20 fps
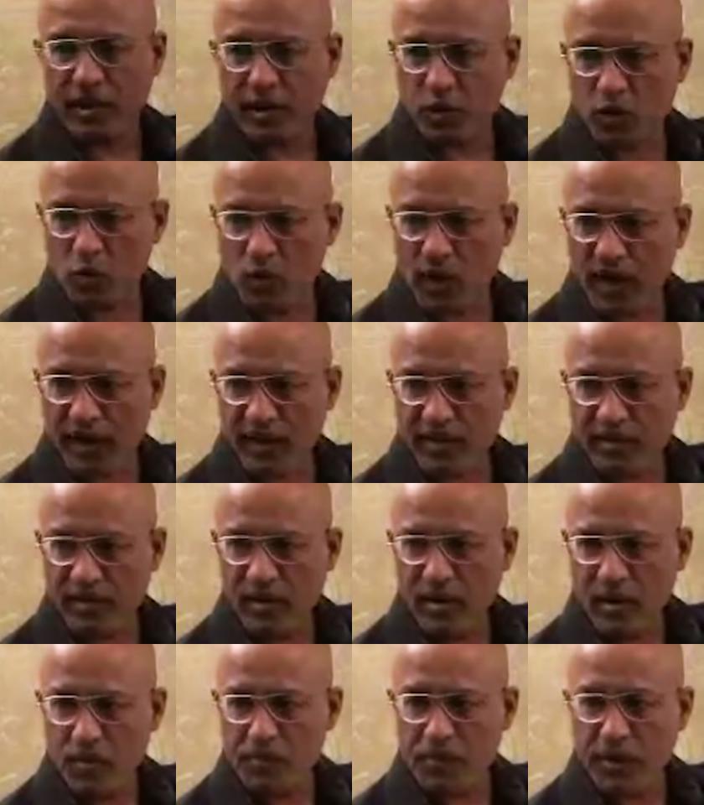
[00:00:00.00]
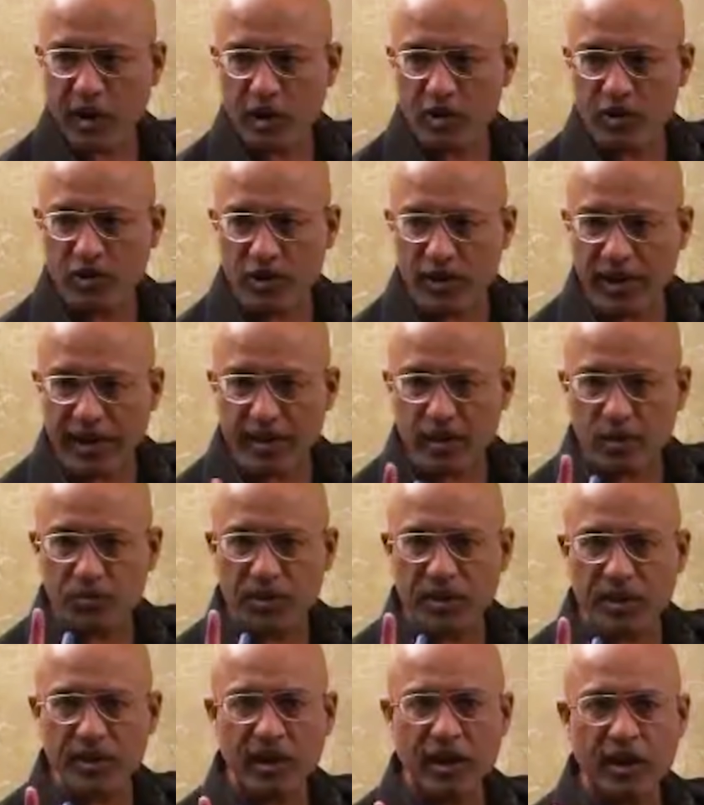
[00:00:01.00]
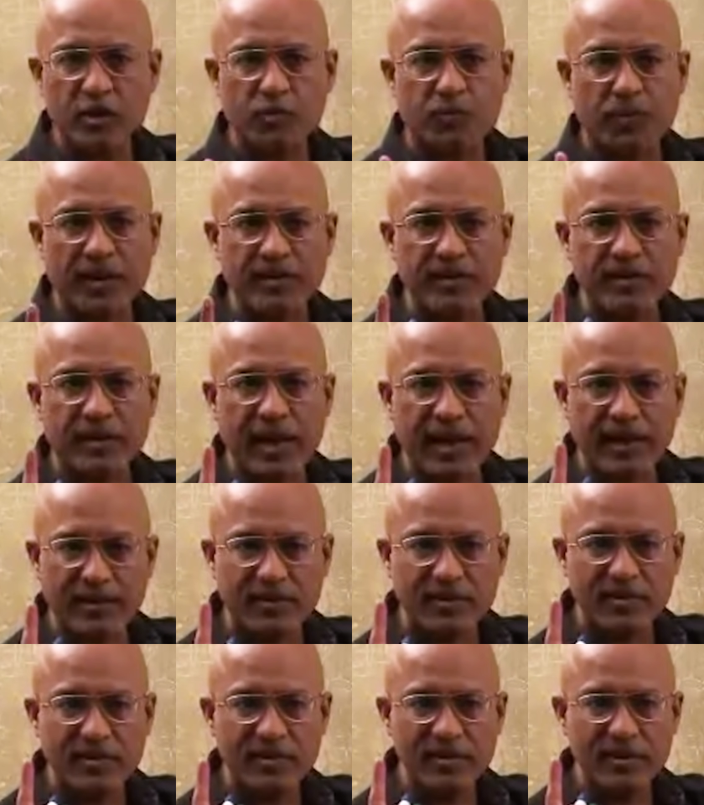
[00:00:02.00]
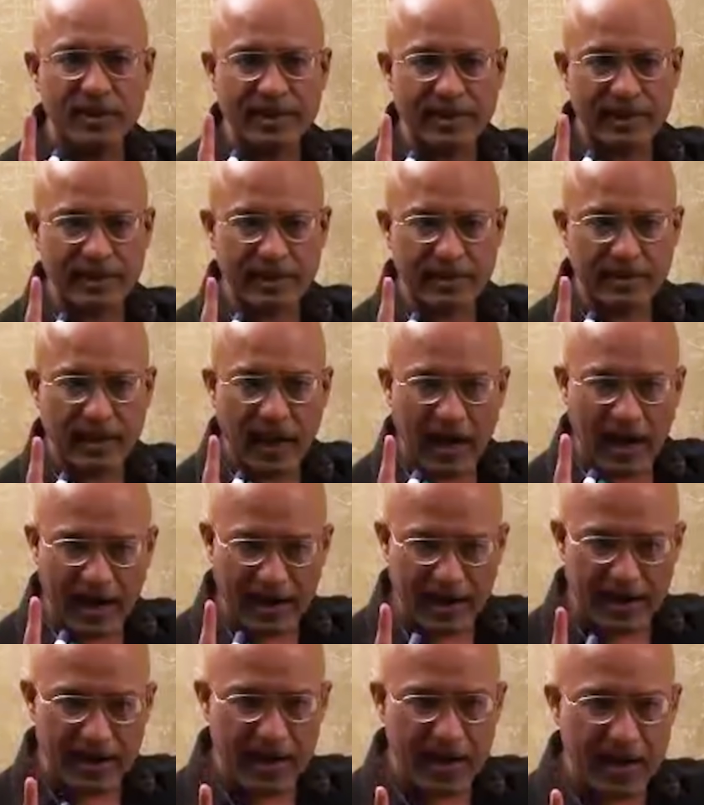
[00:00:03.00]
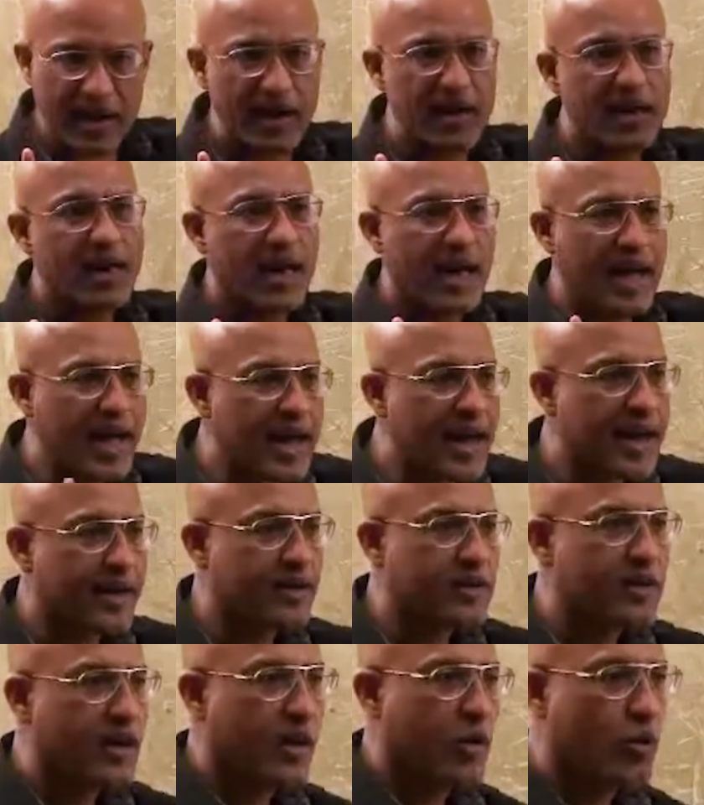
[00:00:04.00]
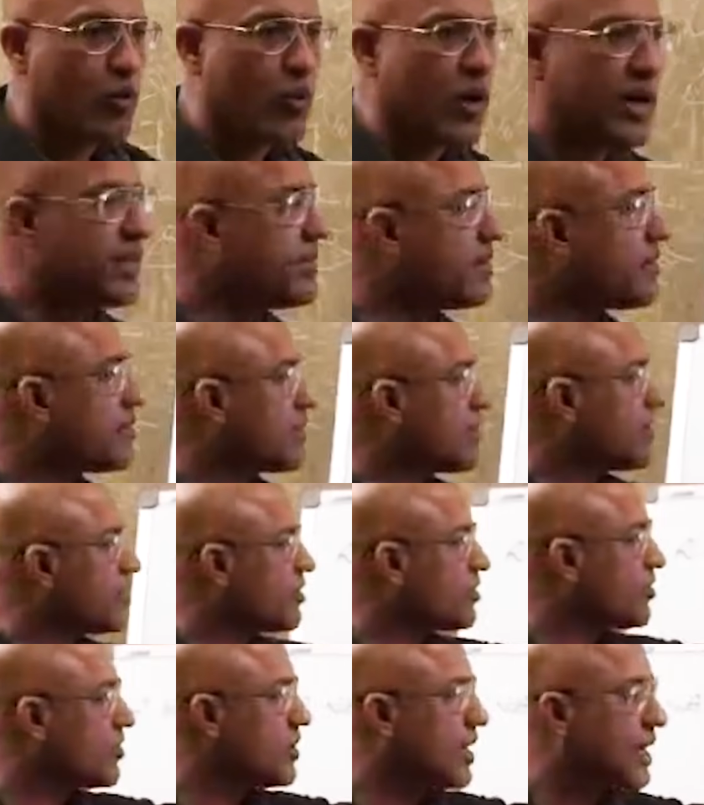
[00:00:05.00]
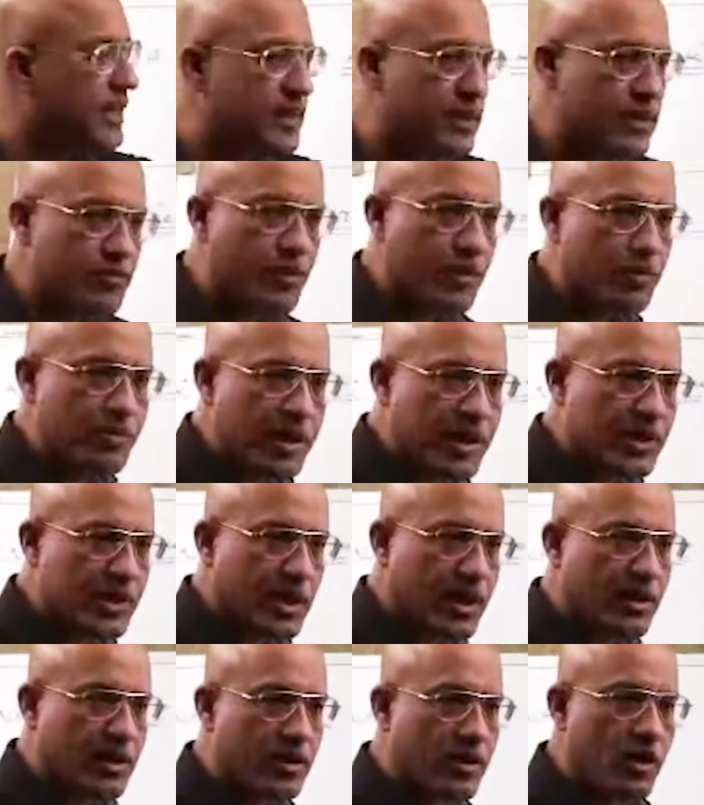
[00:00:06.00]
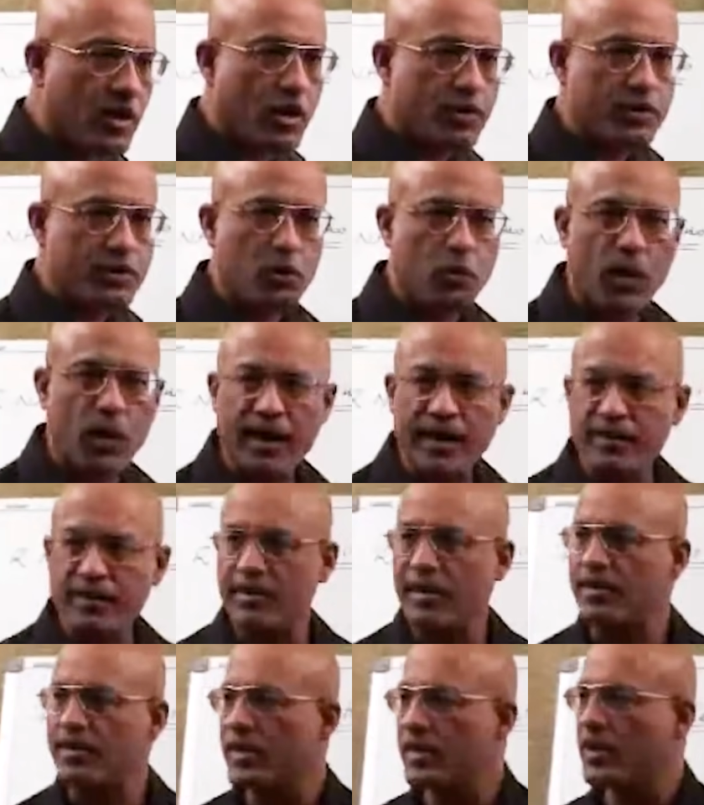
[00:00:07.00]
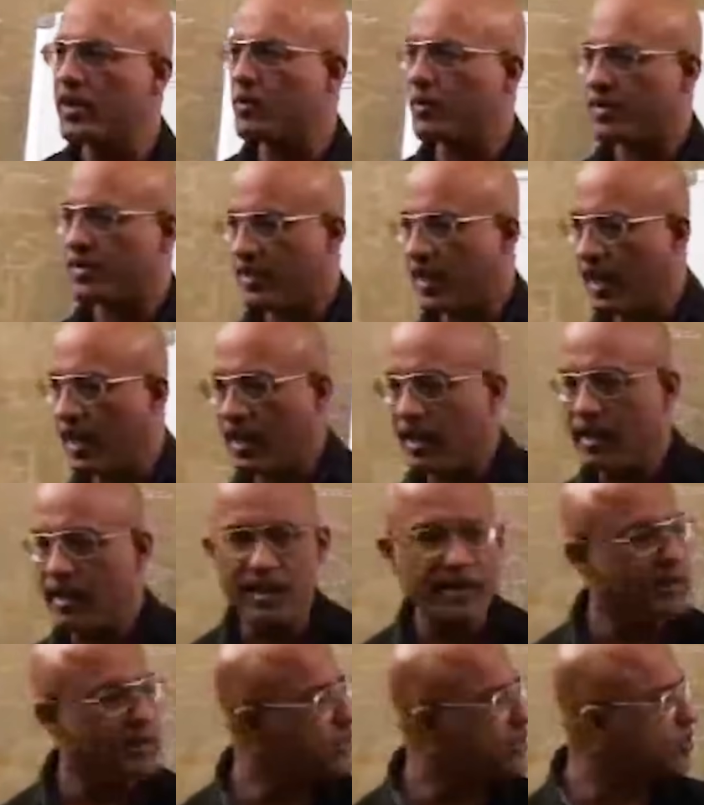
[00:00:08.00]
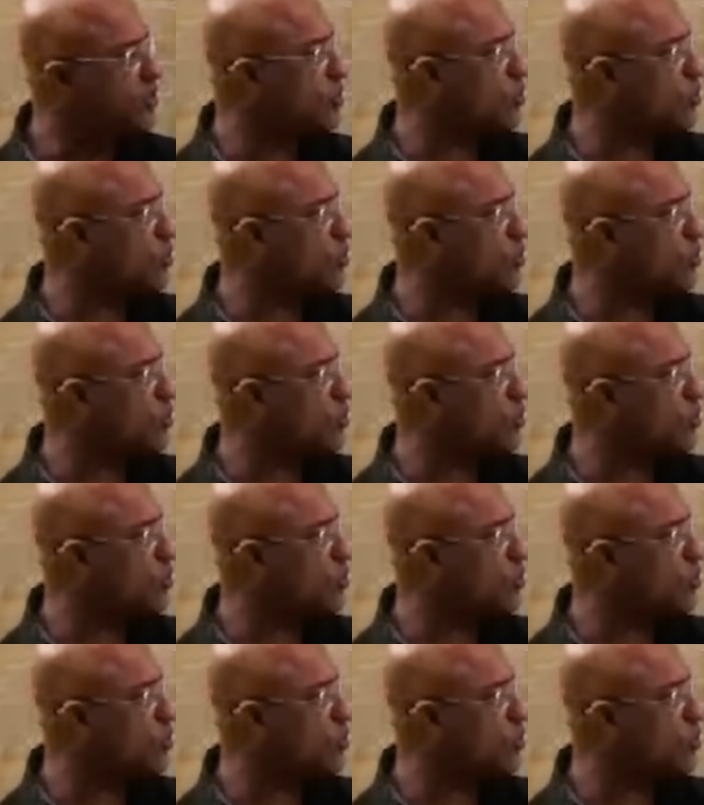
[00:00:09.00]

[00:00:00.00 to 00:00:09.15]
retrovirus? Because genetic material is present as RNA and once this genetic information of the virus enter in our cell, it is